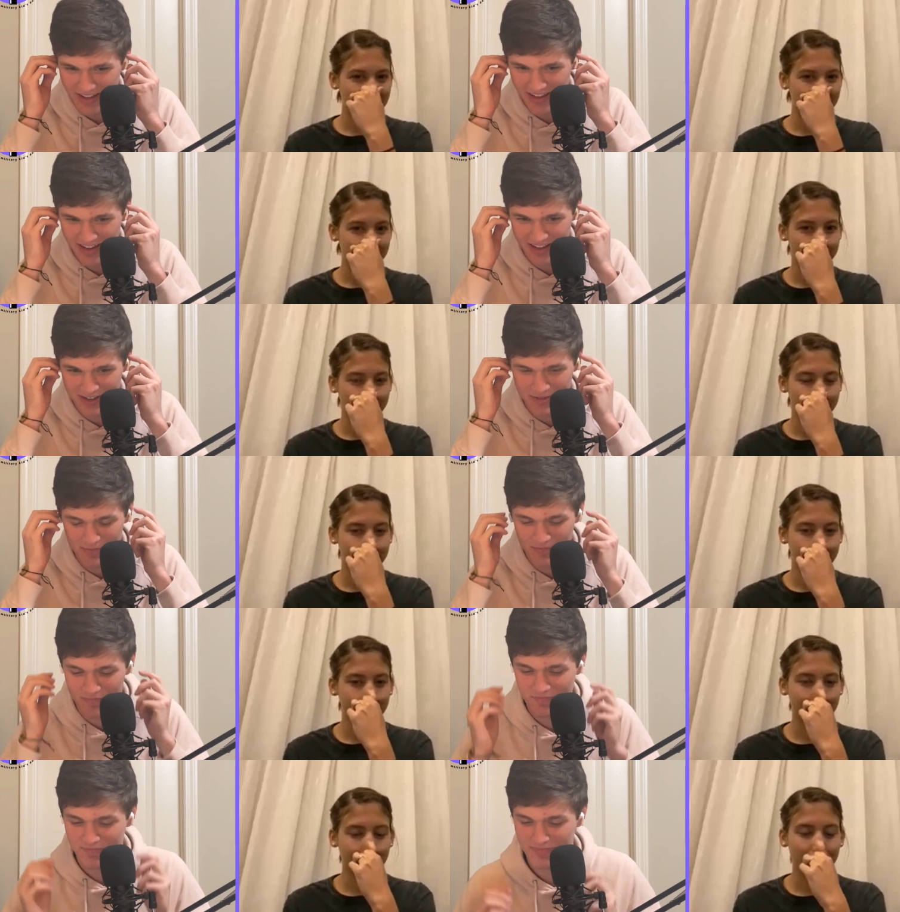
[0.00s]

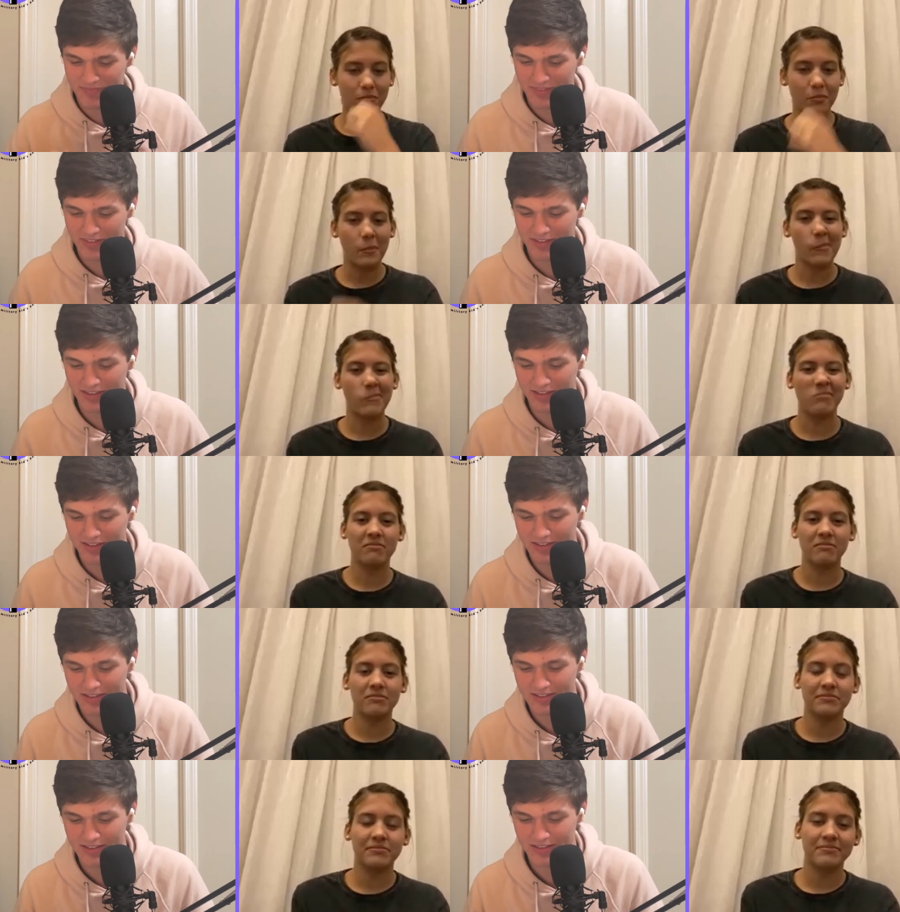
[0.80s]
Speaker 1: Um,
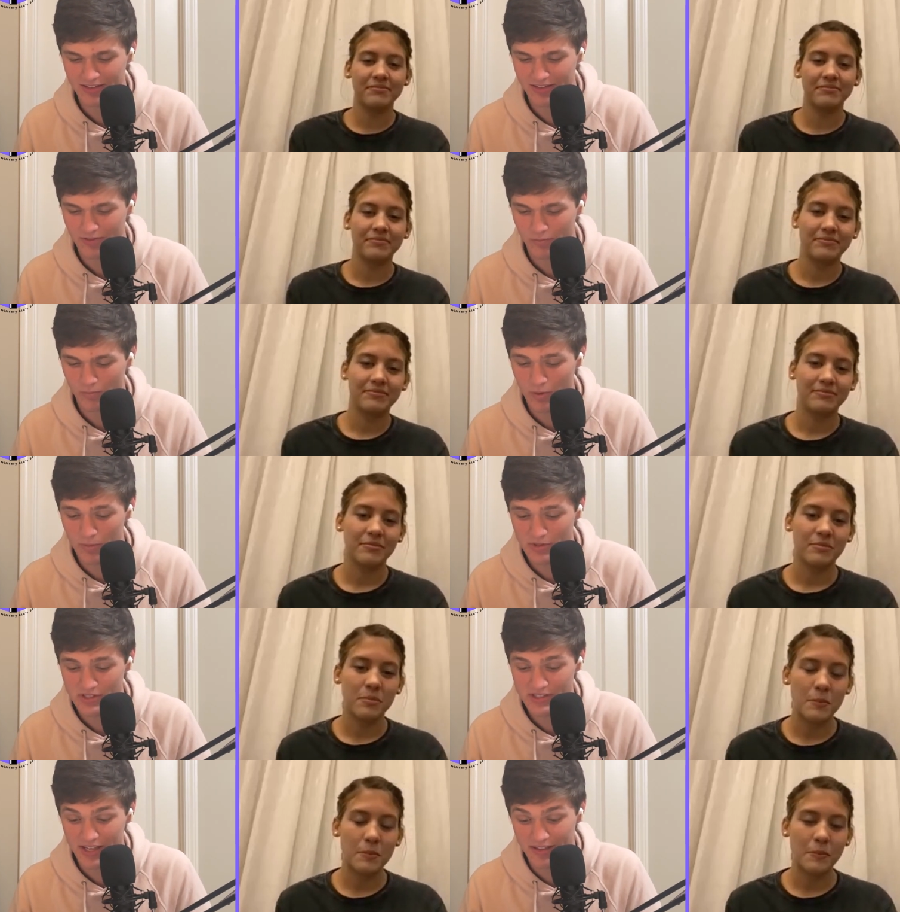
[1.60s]
one
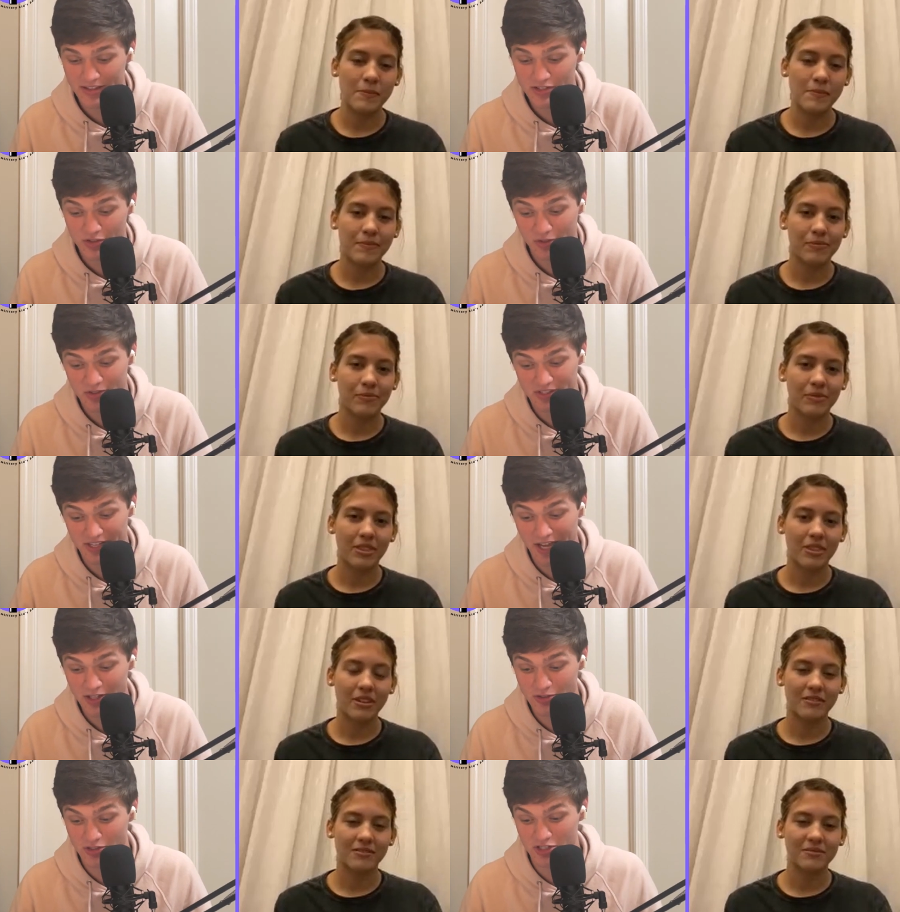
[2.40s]
person said, This girl's a
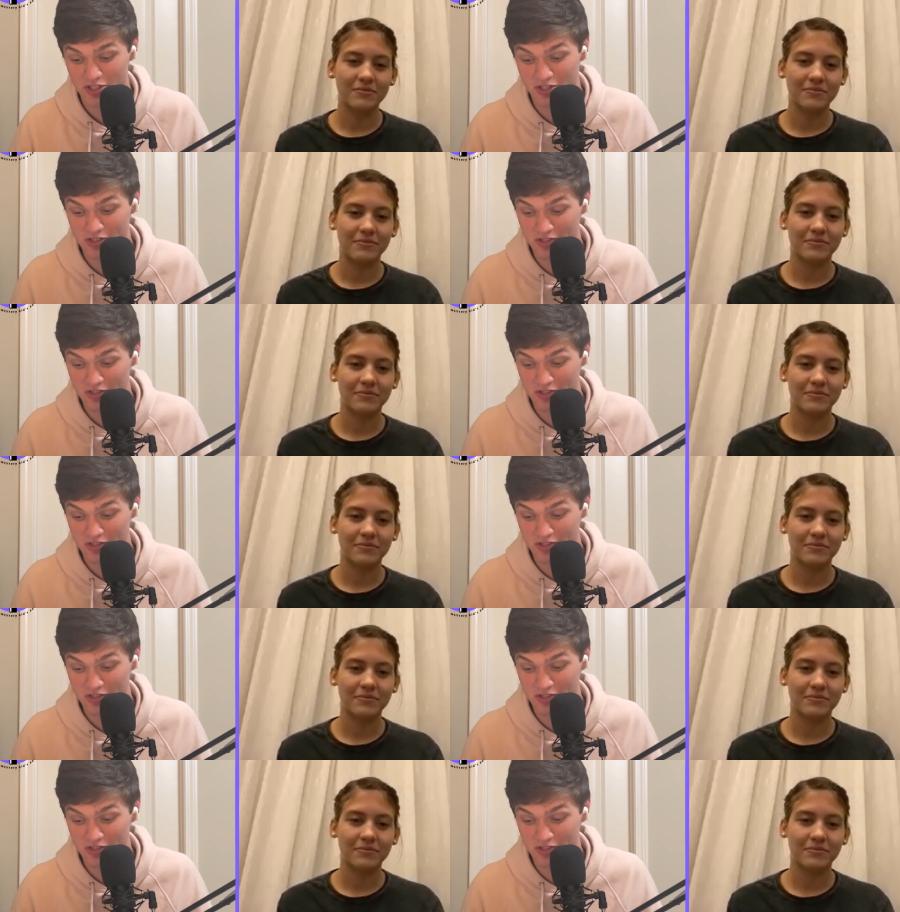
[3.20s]
natural. She